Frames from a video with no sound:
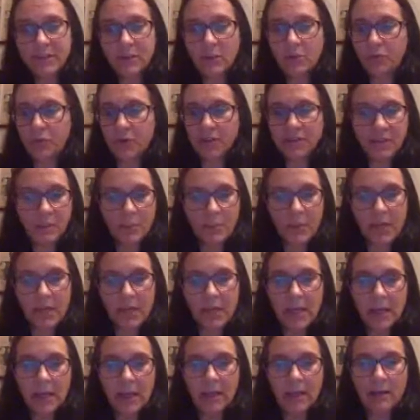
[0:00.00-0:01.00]
So, for example,
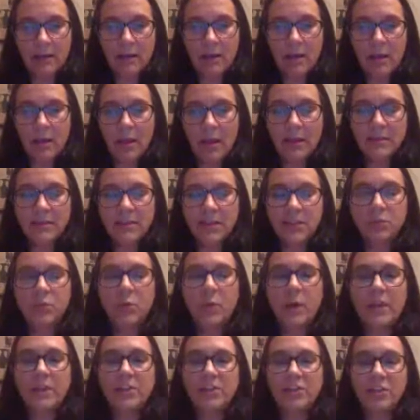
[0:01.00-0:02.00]
in
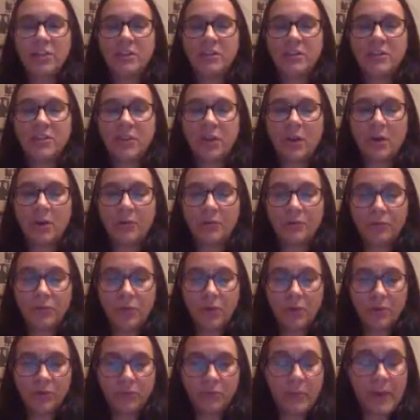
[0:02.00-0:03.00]
situations of
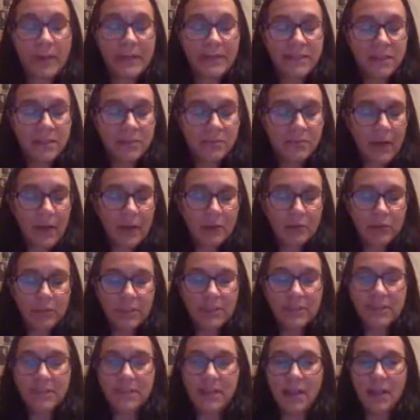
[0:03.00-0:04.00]
domestic
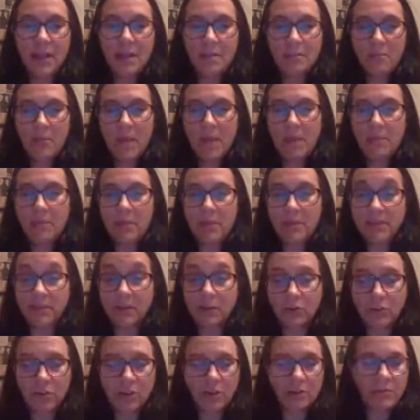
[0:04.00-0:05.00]
violence, maybe
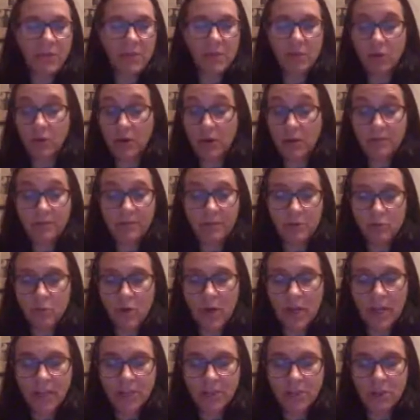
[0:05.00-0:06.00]
social media or even
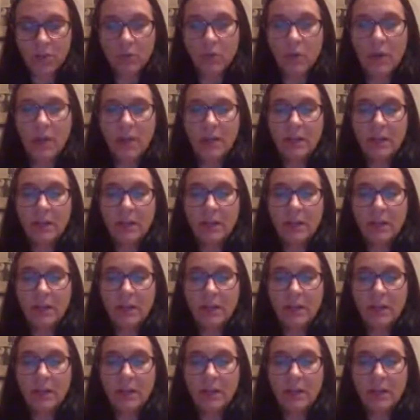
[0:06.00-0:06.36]
radio,